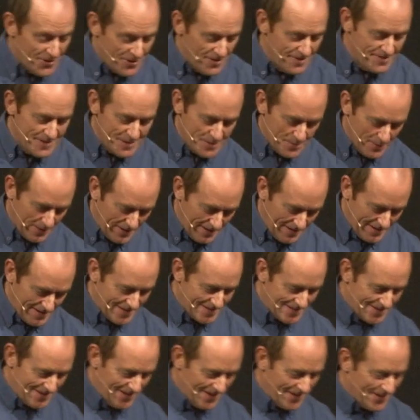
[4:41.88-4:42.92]
nervous, but I get
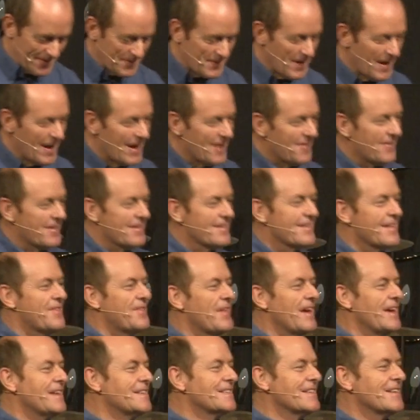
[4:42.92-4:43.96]
excited. One of the
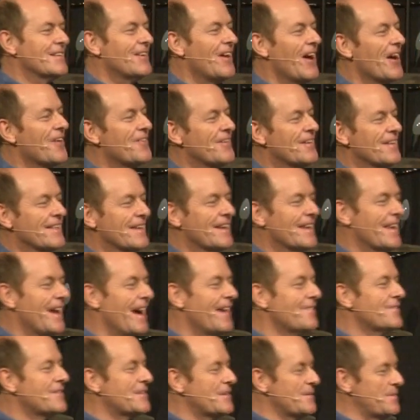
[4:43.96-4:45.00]
things that I really
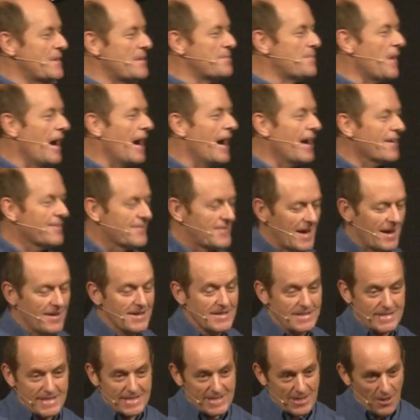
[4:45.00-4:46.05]
love to be part of now
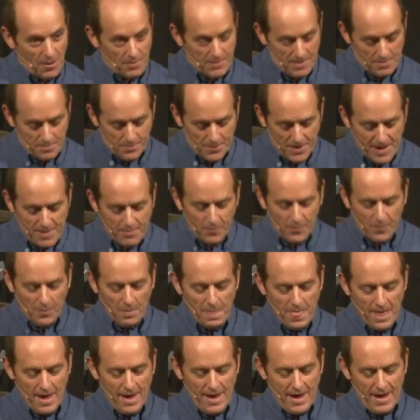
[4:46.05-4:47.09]
is just helping
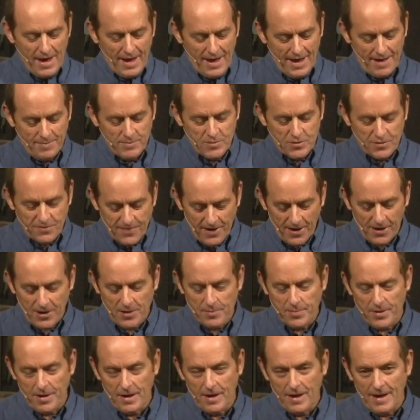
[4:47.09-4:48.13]
people
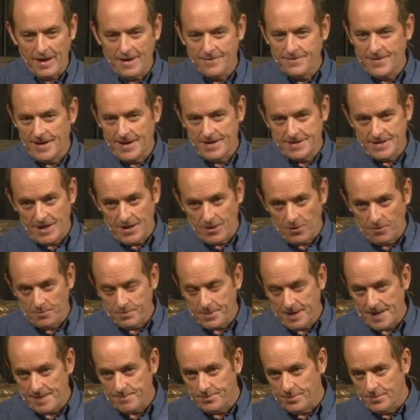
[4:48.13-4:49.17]
develop. I love to
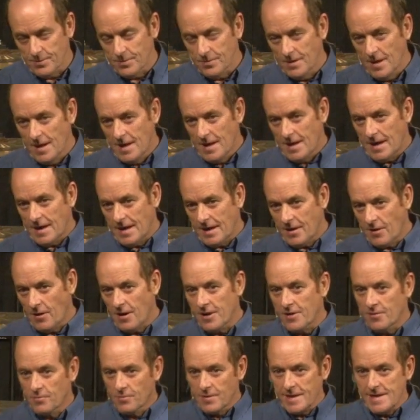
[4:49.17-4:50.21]
help people
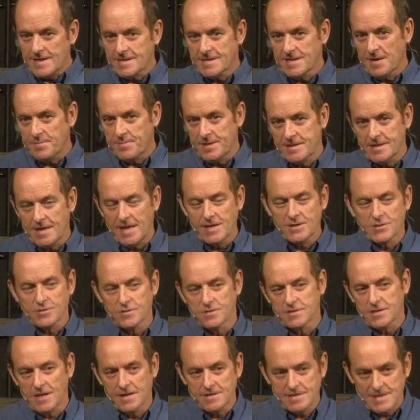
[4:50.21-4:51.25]
kind of reach their
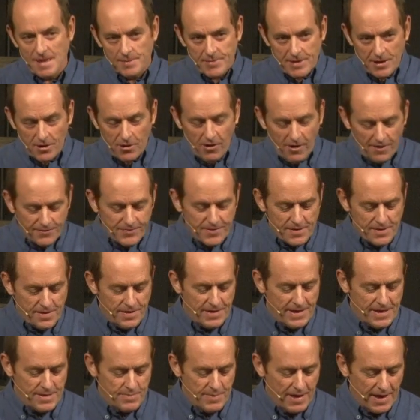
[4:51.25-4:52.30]
potential. So something I often
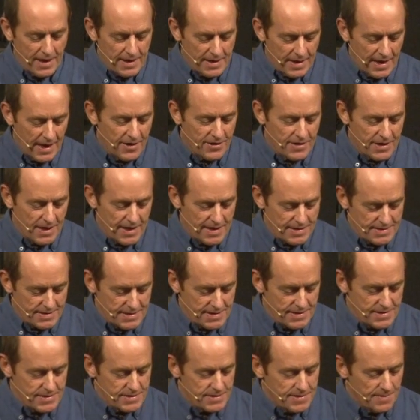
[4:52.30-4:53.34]
think about nowadays
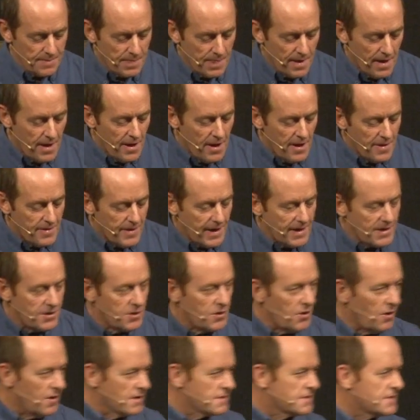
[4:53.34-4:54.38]
is that
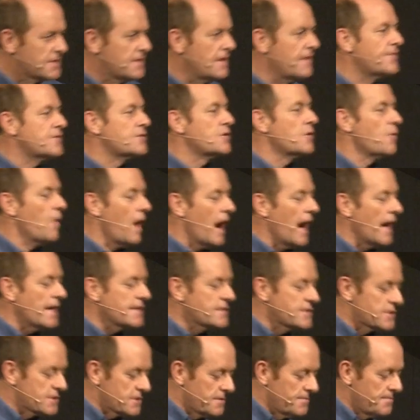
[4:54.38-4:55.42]
God's gift to
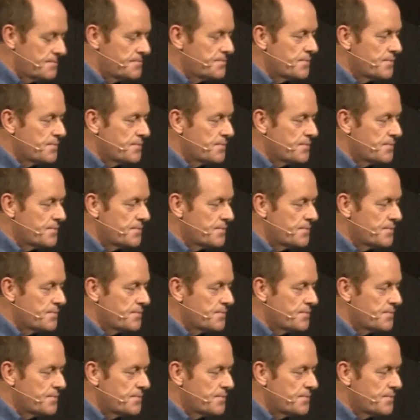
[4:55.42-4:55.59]
us